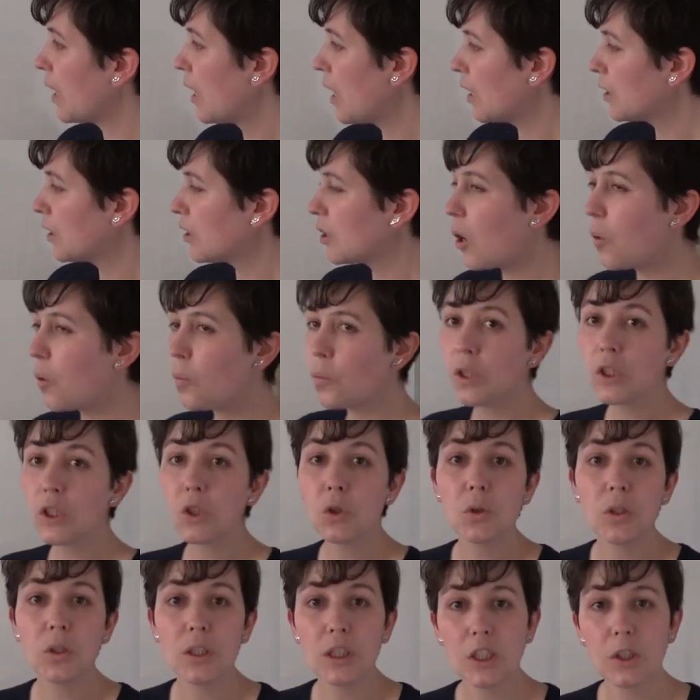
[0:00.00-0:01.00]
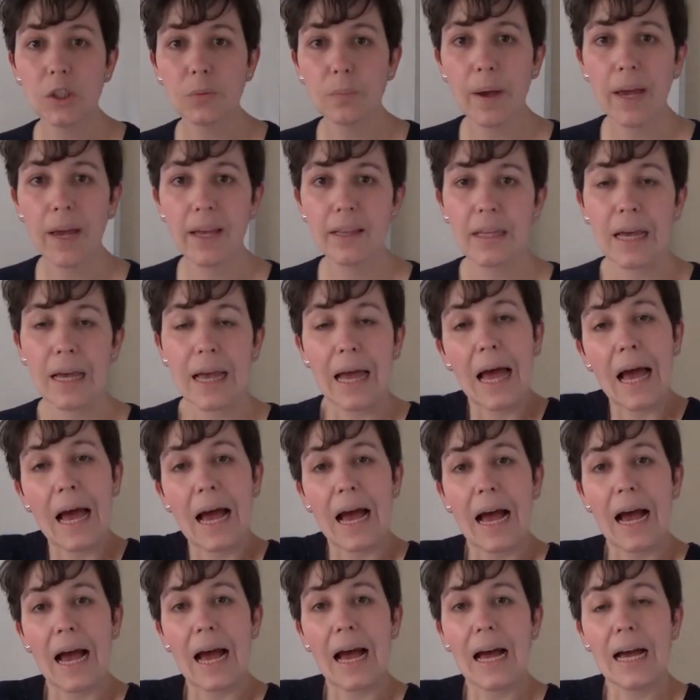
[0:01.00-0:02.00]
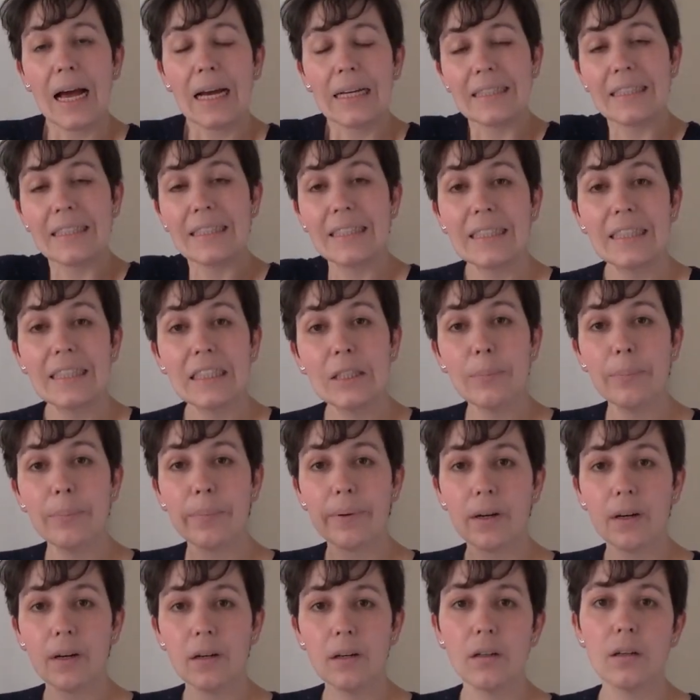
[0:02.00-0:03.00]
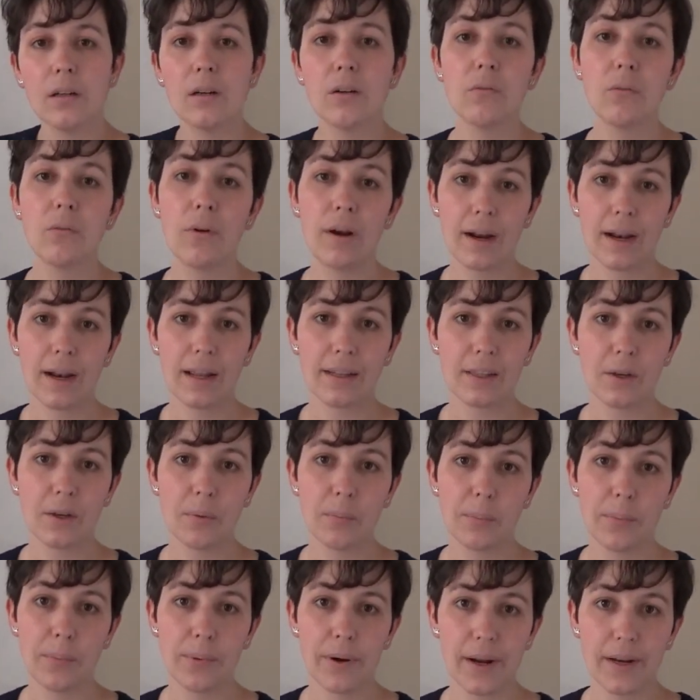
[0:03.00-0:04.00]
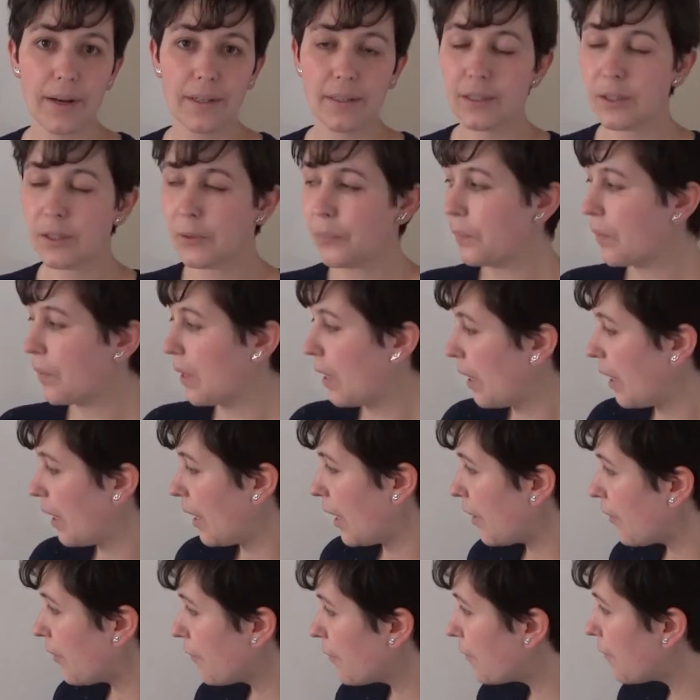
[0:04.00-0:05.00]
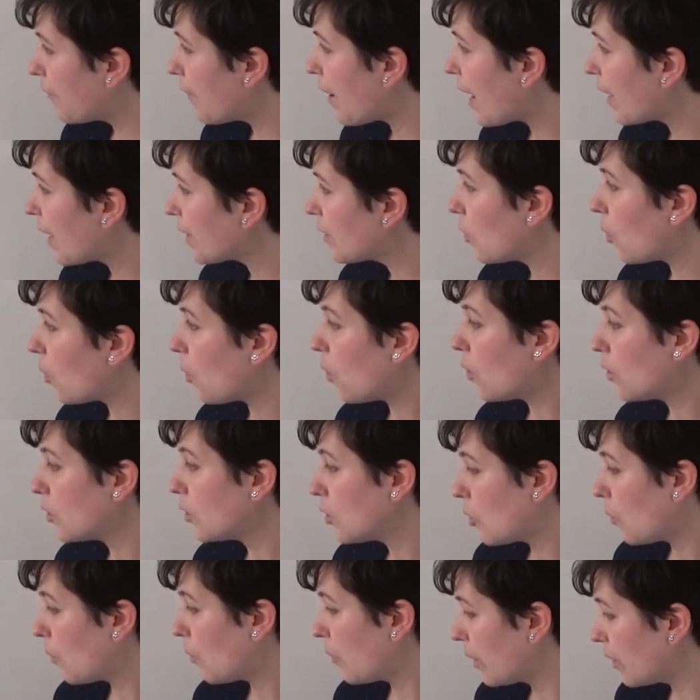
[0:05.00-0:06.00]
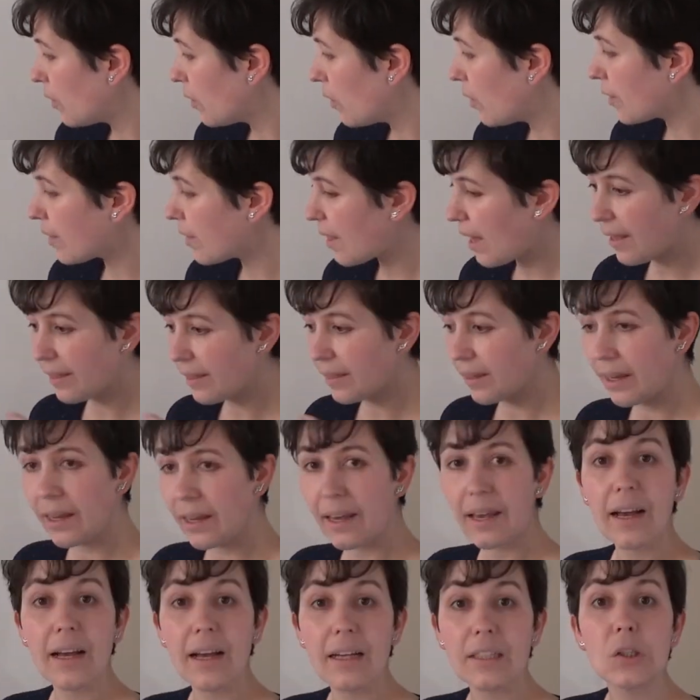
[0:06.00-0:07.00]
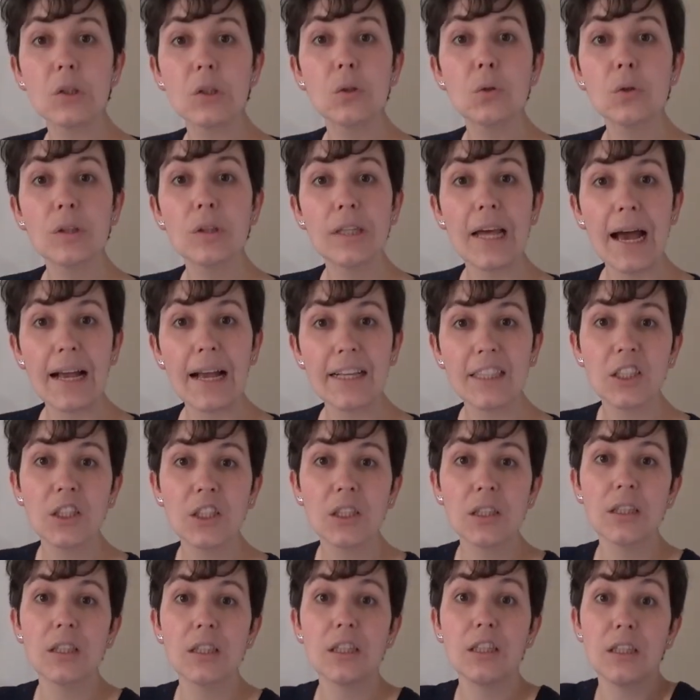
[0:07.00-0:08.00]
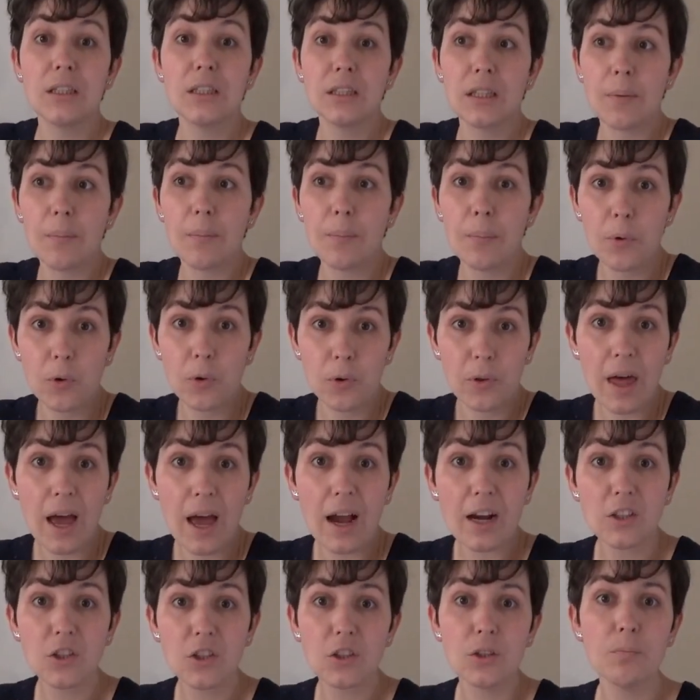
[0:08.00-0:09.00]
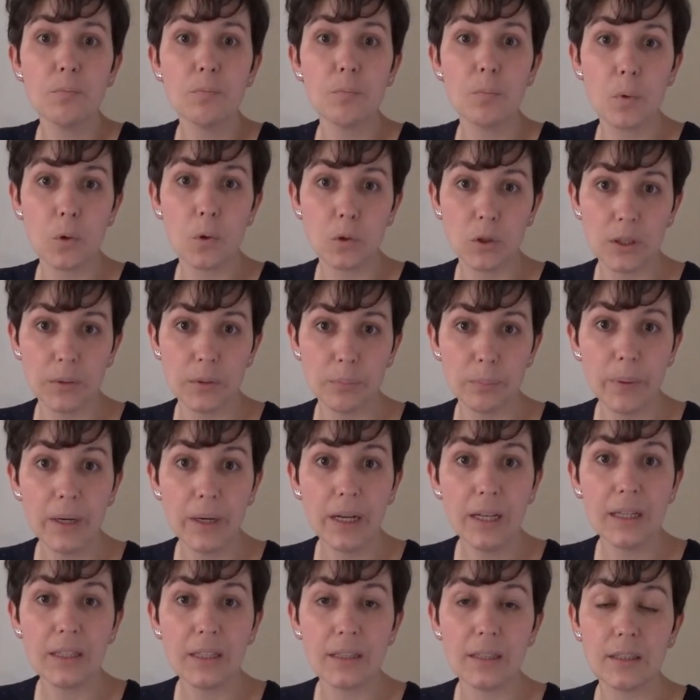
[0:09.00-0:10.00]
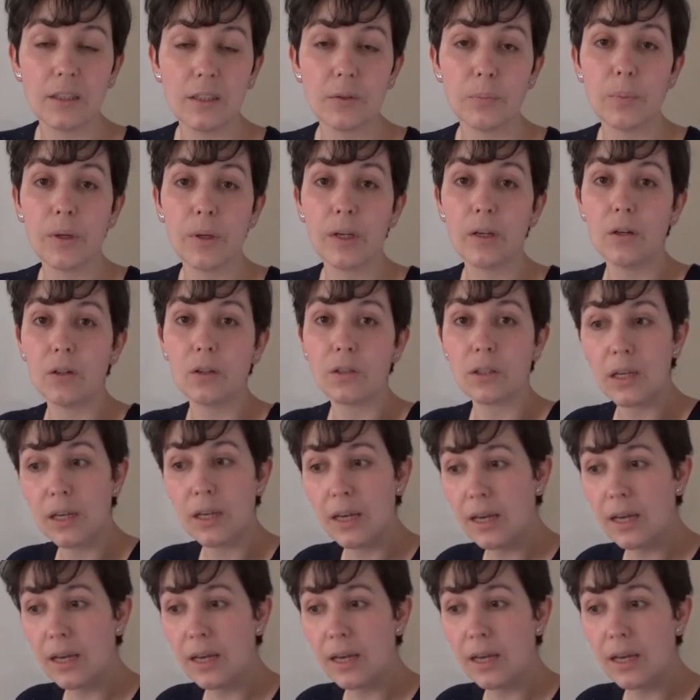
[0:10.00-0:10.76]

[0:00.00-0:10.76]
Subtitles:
So we should expect a steeper relative price. In fact, also we know that it has to touch the production possibilities, because